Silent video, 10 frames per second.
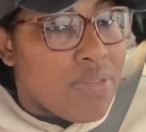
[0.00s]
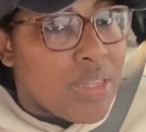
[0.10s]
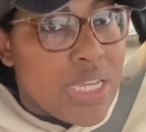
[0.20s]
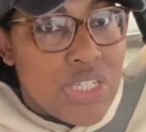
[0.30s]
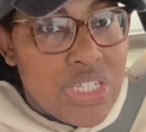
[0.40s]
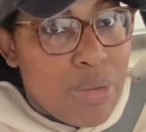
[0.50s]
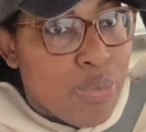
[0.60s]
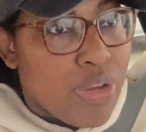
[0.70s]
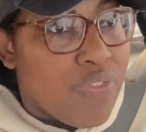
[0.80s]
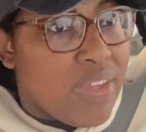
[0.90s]
a relationship
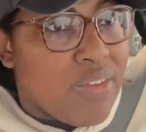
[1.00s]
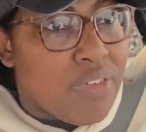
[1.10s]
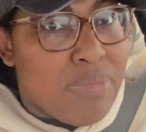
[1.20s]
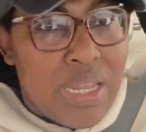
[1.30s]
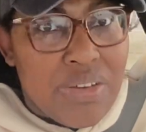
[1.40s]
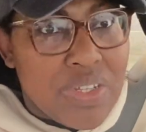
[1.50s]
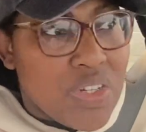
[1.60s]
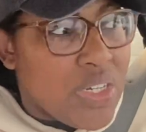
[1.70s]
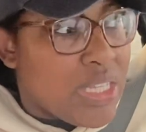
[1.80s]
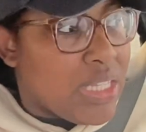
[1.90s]
or if he ever married
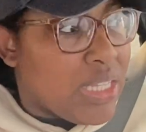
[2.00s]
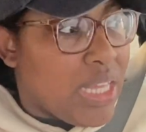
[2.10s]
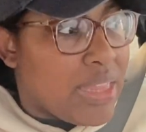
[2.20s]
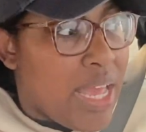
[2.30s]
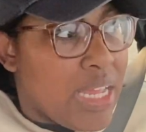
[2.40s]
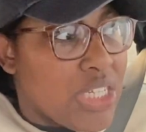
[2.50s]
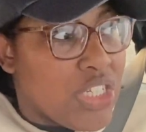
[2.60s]
or anything like that.